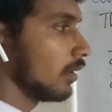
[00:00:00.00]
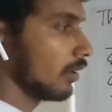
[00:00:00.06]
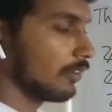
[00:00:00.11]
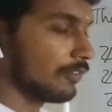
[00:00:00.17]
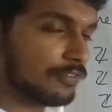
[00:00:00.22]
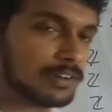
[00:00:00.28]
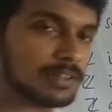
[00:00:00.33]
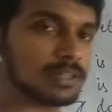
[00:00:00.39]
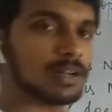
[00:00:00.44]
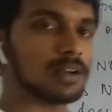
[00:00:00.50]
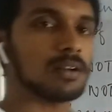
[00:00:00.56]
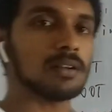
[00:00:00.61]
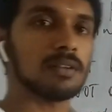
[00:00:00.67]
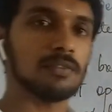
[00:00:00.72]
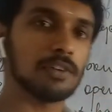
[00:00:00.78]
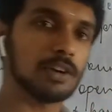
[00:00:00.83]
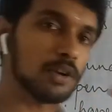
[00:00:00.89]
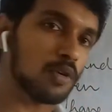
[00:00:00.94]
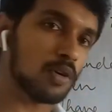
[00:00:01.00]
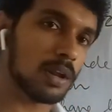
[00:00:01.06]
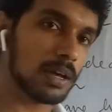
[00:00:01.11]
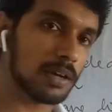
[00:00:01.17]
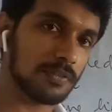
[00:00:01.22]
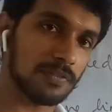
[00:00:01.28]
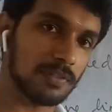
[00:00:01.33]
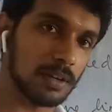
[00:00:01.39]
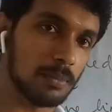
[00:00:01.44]
If at all we don't
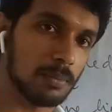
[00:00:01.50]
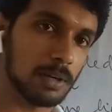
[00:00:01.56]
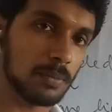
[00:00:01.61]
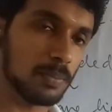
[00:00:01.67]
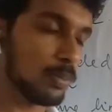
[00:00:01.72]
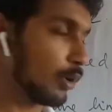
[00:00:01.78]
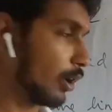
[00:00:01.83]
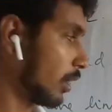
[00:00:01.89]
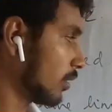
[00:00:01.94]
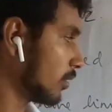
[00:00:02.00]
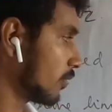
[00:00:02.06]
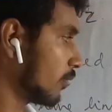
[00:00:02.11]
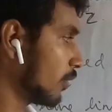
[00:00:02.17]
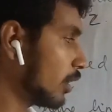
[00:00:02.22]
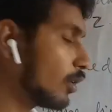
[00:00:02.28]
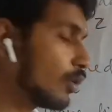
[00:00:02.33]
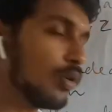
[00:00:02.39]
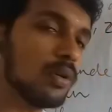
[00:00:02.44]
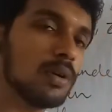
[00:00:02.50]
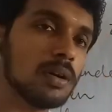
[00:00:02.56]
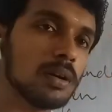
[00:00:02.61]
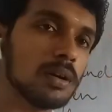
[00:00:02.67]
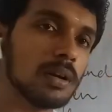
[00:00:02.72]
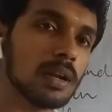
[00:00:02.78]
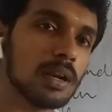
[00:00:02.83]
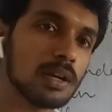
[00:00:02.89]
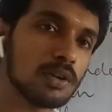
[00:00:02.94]
have limit points, we
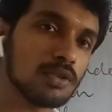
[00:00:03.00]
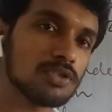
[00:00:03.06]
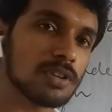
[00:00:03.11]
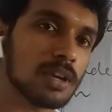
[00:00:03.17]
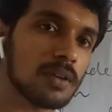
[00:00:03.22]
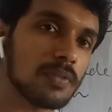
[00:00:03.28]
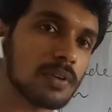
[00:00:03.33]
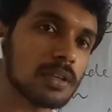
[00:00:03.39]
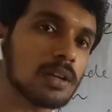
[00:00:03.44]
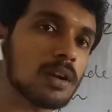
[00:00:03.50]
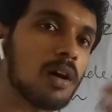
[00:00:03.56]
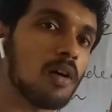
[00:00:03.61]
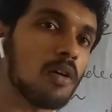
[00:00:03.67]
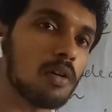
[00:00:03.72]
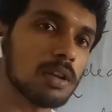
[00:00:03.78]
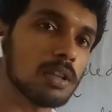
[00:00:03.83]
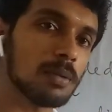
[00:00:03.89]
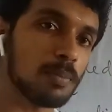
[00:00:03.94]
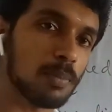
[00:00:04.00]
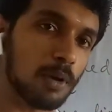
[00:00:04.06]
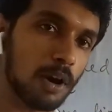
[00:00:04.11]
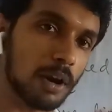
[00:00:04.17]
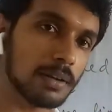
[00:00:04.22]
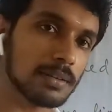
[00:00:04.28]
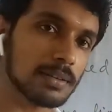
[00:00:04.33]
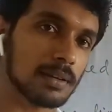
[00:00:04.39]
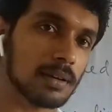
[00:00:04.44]
don't need to check whether all the
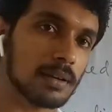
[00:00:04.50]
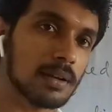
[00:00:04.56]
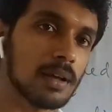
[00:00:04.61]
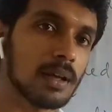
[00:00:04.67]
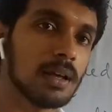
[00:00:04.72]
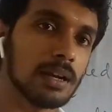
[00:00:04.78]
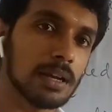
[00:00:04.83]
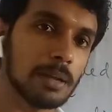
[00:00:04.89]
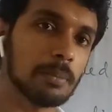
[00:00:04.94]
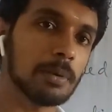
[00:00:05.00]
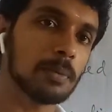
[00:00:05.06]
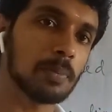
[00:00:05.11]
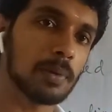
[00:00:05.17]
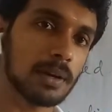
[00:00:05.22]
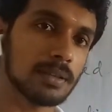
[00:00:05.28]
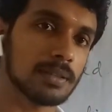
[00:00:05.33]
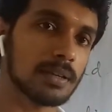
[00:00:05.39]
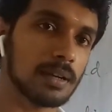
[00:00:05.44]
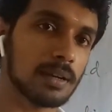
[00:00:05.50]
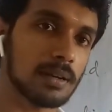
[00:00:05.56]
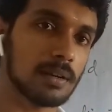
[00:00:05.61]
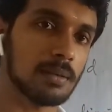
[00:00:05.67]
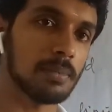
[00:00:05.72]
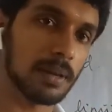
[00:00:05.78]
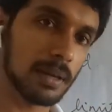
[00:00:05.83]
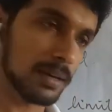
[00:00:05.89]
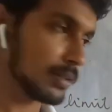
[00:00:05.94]
points are limit points or
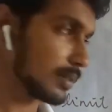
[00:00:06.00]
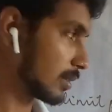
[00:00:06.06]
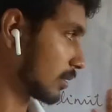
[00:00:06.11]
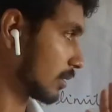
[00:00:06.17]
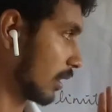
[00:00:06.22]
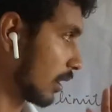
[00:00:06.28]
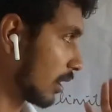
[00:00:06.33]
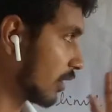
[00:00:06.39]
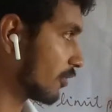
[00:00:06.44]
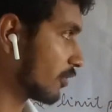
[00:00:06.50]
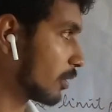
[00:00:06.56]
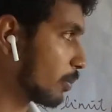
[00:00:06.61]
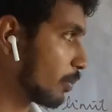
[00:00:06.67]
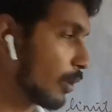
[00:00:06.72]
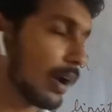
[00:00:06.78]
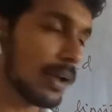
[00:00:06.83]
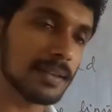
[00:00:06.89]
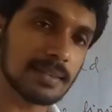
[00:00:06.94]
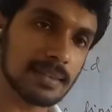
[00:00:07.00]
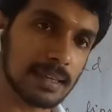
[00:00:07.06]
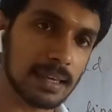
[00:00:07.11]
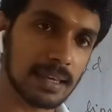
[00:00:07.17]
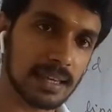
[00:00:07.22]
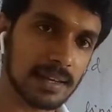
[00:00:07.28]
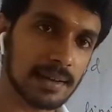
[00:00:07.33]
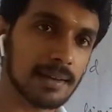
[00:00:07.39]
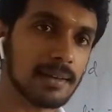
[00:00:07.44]
not, because none of the points
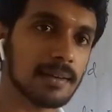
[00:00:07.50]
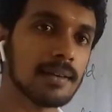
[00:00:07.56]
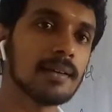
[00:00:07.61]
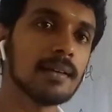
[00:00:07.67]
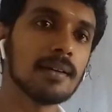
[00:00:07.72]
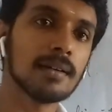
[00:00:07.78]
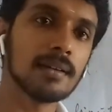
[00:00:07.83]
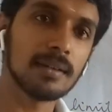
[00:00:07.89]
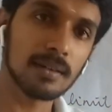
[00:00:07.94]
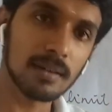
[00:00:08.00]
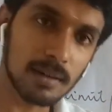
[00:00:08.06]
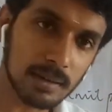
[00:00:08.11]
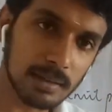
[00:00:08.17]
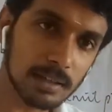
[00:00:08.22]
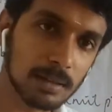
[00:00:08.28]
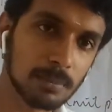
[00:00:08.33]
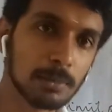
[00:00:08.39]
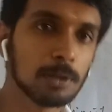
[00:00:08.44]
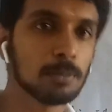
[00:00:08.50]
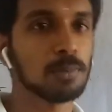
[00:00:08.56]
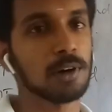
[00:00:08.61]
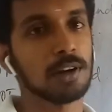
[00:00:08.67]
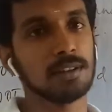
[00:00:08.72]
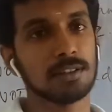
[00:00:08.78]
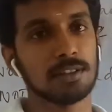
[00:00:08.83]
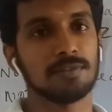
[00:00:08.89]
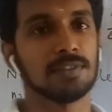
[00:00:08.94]
here are not limit
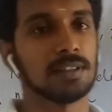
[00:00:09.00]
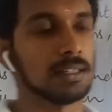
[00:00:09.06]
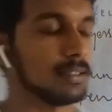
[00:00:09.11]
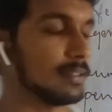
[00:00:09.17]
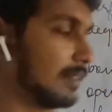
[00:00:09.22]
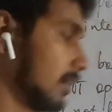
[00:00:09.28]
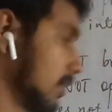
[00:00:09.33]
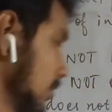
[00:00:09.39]
points of that